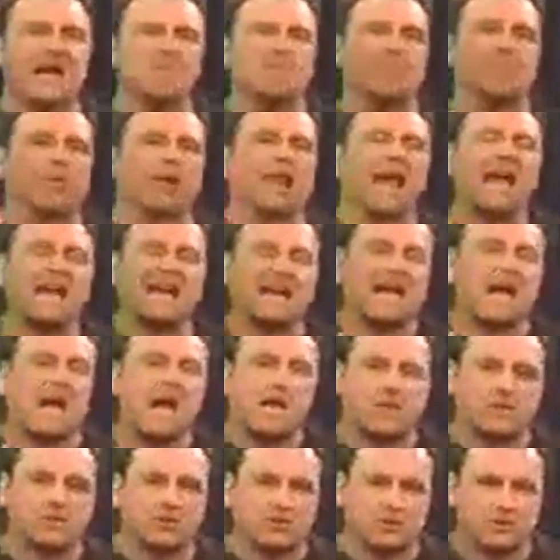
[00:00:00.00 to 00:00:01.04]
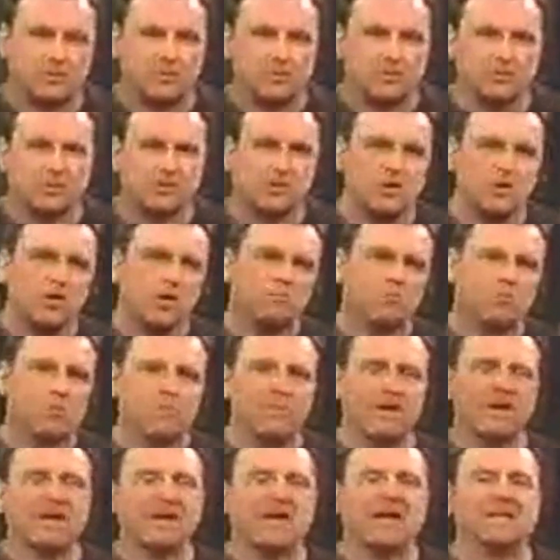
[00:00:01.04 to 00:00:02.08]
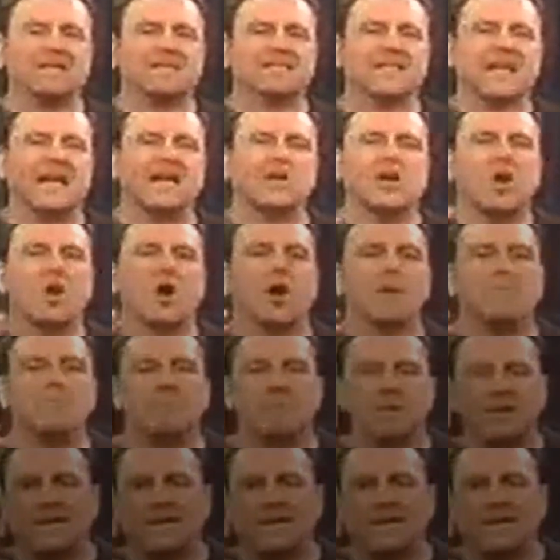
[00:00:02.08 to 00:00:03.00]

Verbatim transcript: eight black college students premiered last night on